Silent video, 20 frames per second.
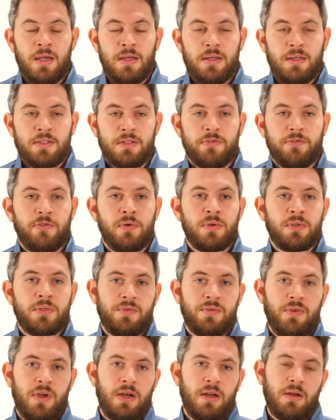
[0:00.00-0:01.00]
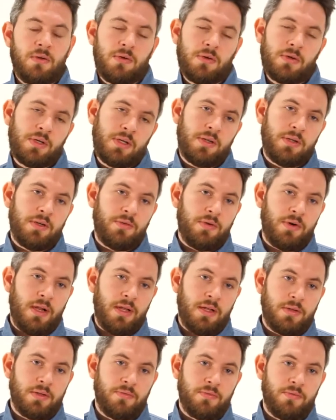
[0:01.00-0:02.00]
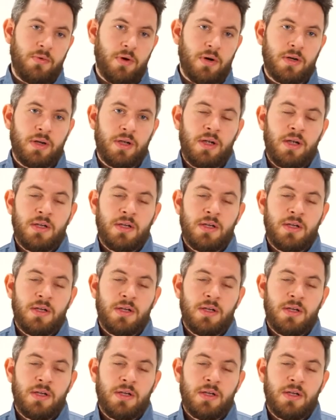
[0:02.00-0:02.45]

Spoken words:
So first we had a look at the related work.